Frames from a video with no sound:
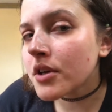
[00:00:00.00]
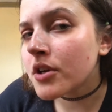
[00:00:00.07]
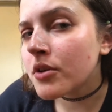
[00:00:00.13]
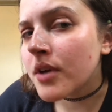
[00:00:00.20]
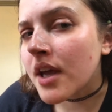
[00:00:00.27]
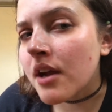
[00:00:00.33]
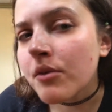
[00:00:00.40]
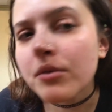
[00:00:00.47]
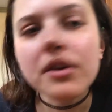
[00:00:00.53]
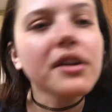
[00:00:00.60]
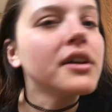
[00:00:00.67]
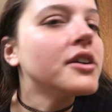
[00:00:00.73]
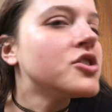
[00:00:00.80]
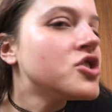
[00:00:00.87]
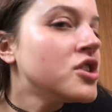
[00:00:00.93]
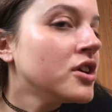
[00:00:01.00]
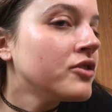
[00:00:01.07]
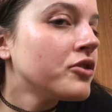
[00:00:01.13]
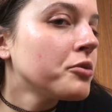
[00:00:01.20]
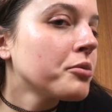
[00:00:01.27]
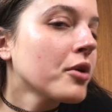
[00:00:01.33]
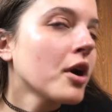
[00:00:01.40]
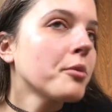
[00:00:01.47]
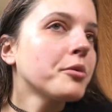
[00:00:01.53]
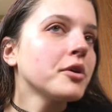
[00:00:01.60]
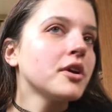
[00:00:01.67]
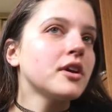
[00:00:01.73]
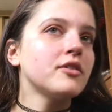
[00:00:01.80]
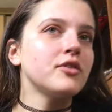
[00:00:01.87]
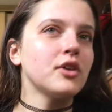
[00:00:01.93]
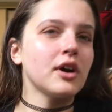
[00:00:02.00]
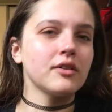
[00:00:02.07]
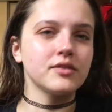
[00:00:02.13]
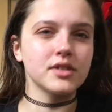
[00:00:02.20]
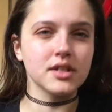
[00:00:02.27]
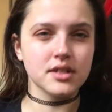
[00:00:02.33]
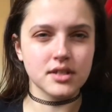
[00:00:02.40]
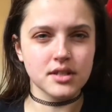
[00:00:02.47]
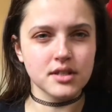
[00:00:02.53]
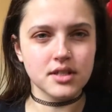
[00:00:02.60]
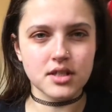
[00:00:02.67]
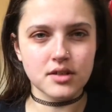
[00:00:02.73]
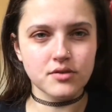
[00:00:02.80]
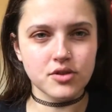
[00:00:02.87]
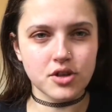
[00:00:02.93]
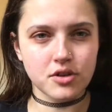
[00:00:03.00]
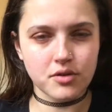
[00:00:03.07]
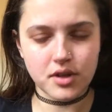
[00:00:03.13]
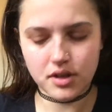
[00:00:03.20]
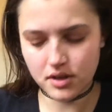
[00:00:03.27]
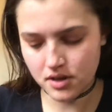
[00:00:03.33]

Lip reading: you can't really achieve it properly if you have zits and stuff showing.